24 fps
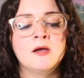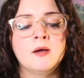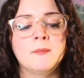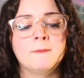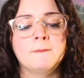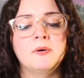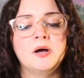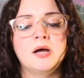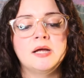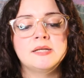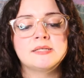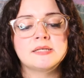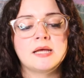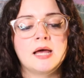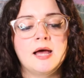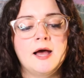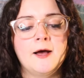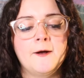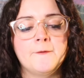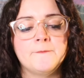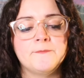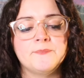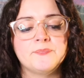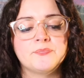But
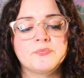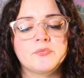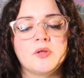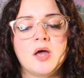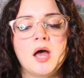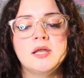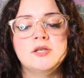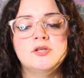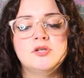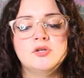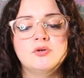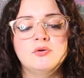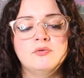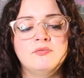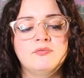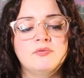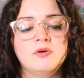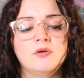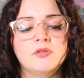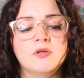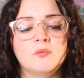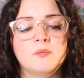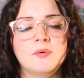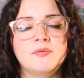um, I do
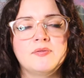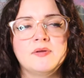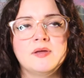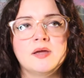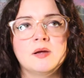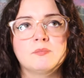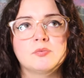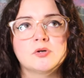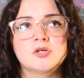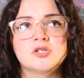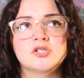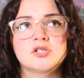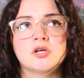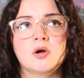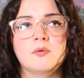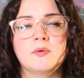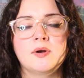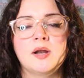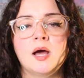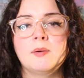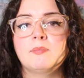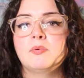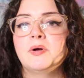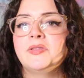feel that with the Empress
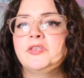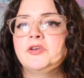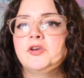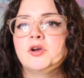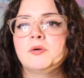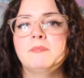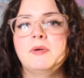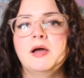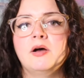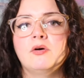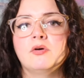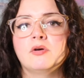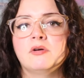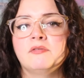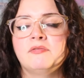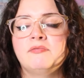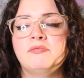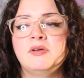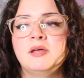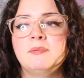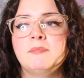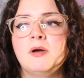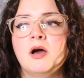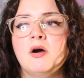showing up, whether you're male or
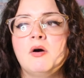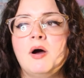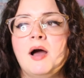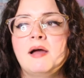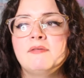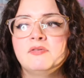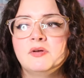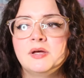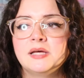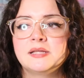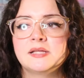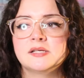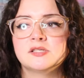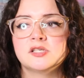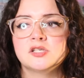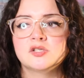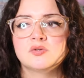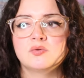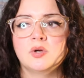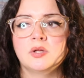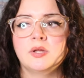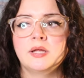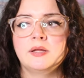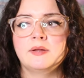female, I feel like this
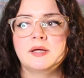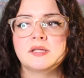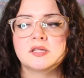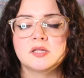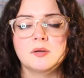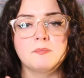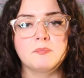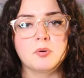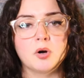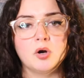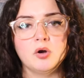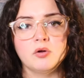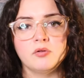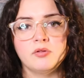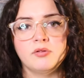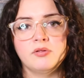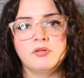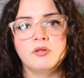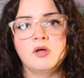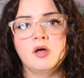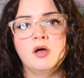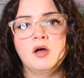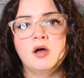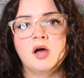is really like the
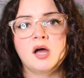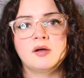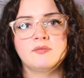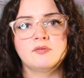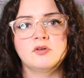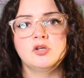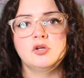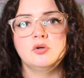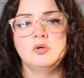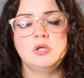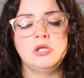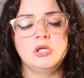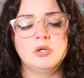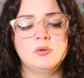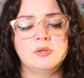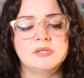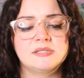birth of a new you.